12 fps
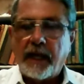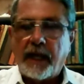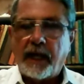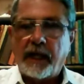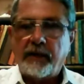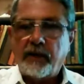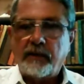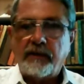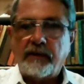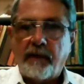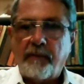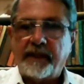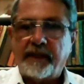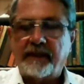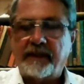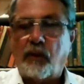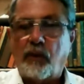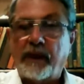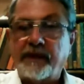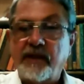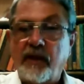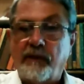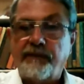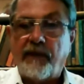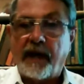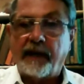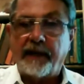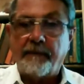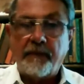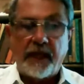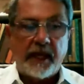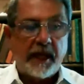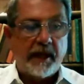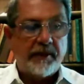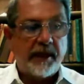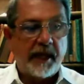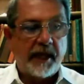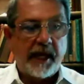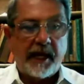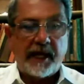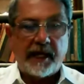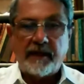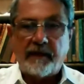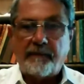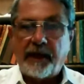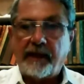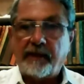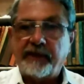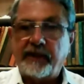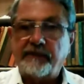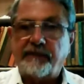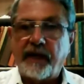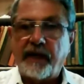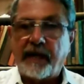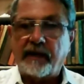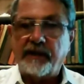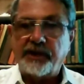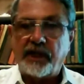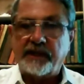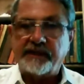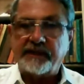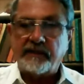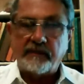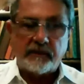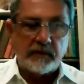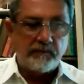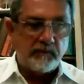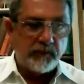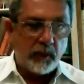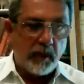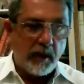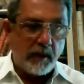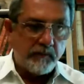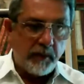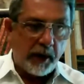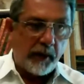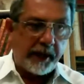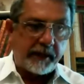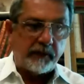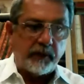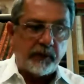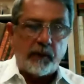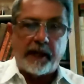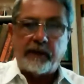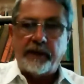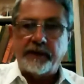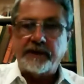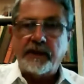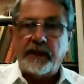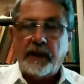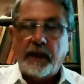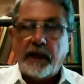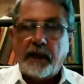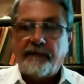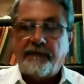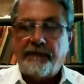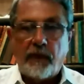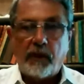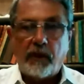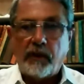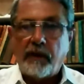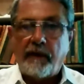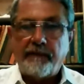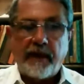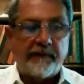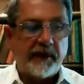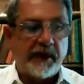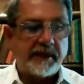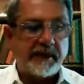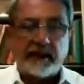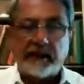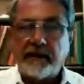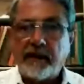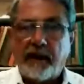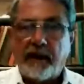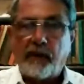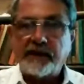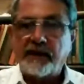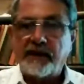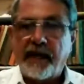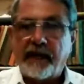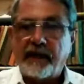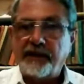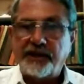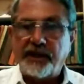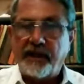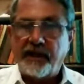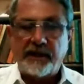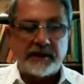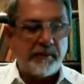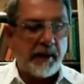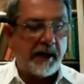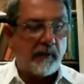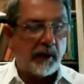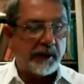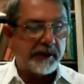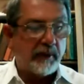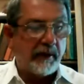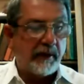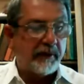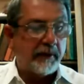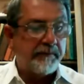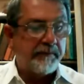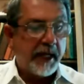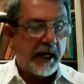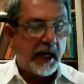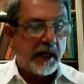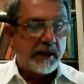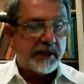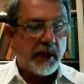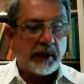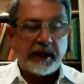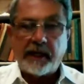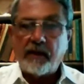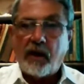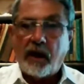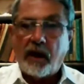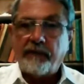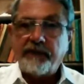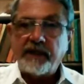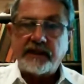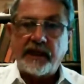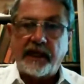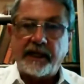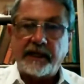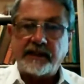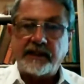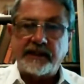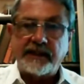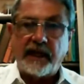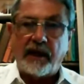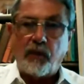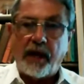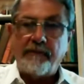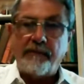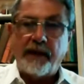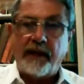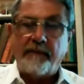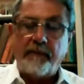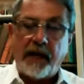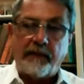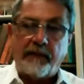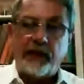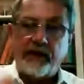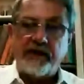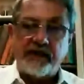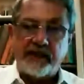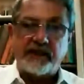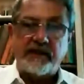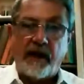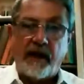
and they admit that there was no filing. They had penalties for negligence. The record is full of evidence that I wasn't negligent in this matter whatsoever. So again, all these things to say, wait a minute, maybe this